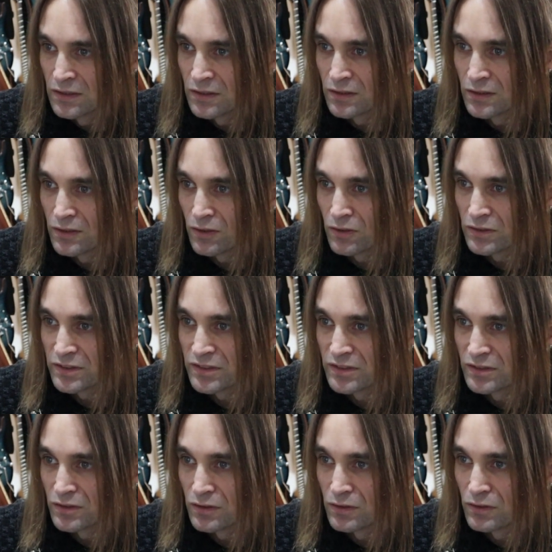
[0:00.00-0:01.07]
You can
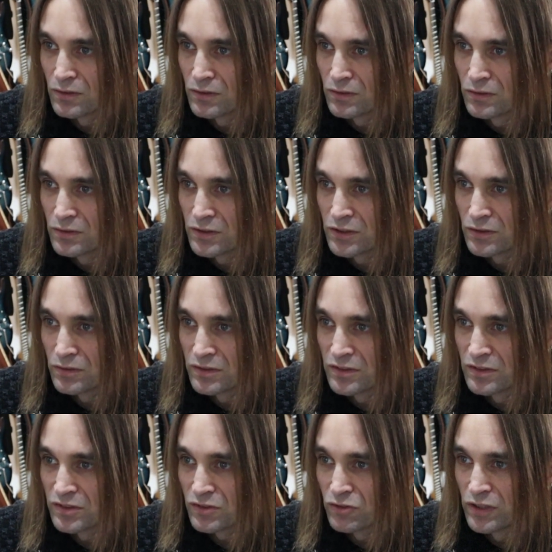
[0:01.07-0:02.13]
also choose
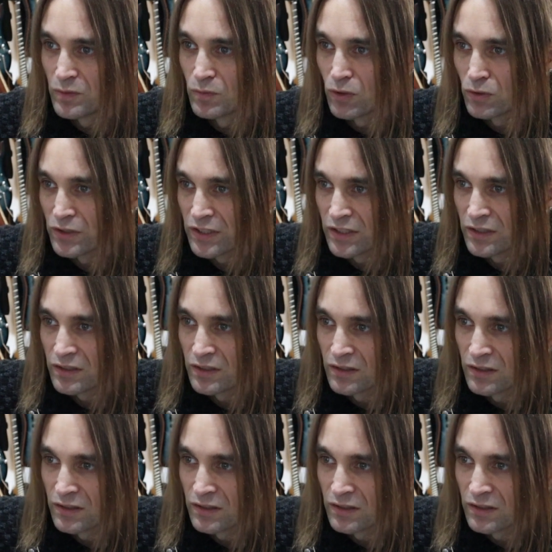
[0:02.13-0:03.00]
the Scream OD.